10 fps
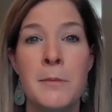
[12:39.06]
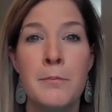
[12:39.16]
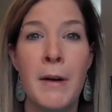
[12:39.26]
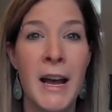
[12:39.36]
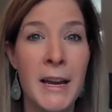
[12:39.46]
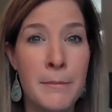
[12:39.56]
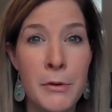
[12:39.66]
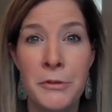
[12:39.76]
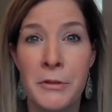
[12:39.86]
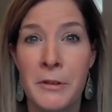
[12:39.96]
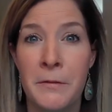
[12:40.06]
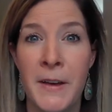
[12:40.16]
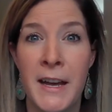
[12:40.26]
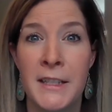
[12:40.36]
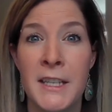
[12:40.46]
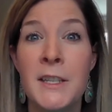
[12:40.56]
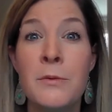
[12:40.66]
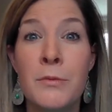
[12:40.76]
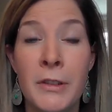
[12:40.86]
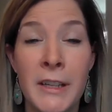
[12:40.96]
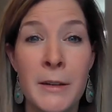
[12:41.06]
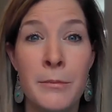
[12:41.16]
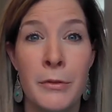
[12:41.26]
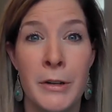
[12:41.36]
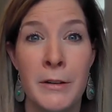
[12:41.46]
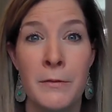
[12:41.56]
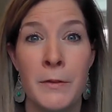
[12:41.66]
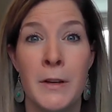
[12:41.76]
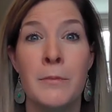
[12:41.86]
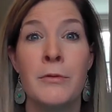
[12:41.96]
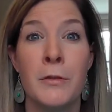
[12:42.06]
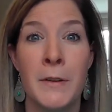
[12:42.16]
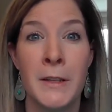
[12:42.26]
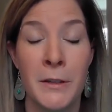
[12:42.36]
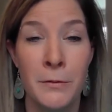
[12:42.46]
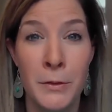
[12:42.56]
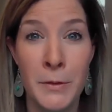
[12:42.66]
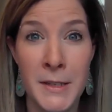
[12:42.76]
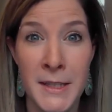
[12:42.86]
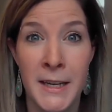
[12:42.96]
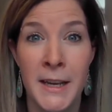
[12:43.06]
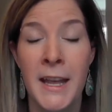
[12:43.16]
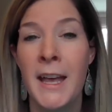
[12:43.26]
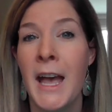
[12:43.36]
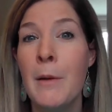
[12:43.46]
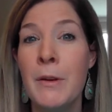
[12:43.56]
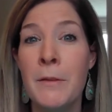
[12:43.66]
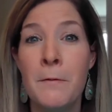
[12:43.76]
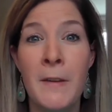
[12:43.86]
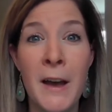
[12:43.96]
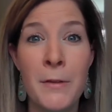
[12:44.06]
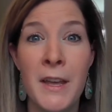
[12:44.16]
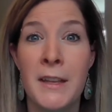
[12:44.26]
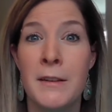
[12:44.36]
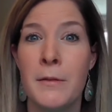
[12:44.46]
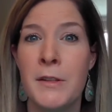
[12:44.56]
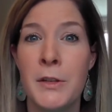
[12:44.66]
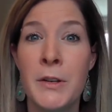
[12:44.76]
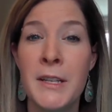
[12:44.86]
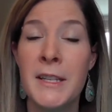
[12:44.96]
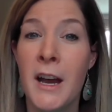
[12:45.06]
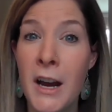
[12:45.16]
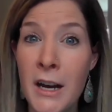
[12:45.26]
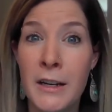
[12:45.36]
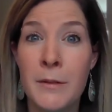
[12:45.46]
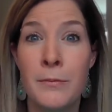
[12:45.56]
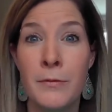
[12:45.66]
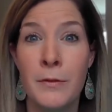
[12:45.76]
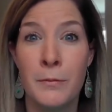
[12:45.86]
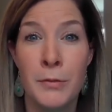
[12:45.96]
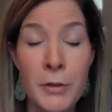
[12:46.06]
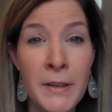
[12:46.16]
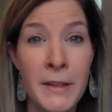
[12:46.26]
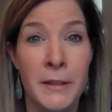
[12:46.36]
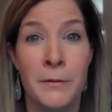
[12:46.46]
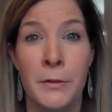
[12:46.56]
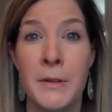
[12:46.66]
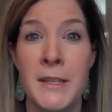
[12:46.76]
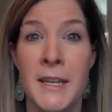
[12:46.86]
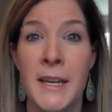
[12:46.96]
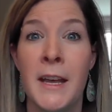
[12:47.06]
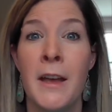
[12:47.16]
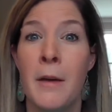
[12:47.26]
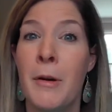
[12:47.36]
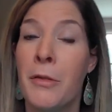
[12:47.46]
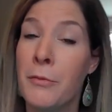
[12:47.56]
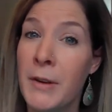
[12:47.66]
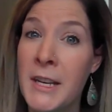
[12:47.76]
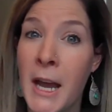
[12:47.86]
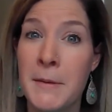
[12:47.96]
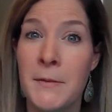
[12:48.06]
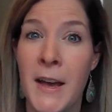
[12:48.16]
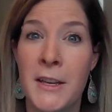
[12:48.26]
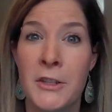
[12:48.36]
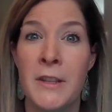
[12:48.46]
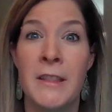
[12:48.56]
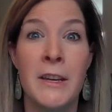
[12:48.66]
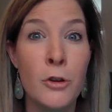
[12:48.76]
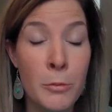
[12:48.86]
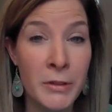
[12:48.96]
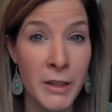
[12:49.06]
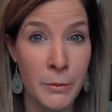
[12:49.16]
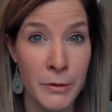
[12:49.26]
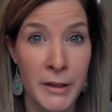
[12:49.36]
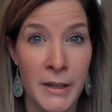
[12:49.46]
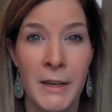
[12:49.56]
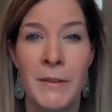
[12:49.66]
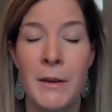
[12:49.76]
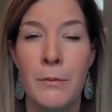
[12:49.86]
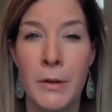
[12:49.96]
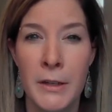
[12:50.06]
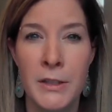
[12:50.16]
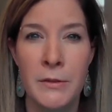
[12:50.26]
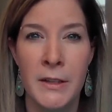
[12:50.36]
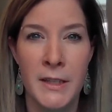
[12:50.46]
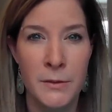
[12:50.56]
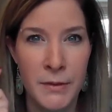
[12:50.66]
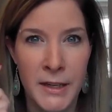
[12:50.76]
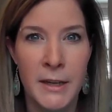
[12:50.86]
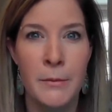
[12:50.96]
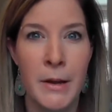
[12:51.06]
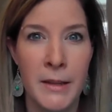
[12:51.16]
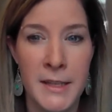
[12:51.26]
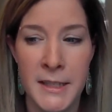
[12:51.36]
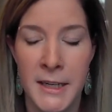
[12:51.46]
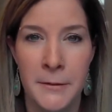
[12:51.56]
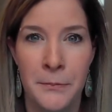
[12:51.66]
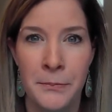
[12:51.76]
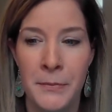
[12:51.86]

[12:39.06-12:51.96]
this bimodal effect is really important for improving their fluency. And we found that students are improving their fluency about 3 times faster than they normally would if they weren't doing this reading while listening.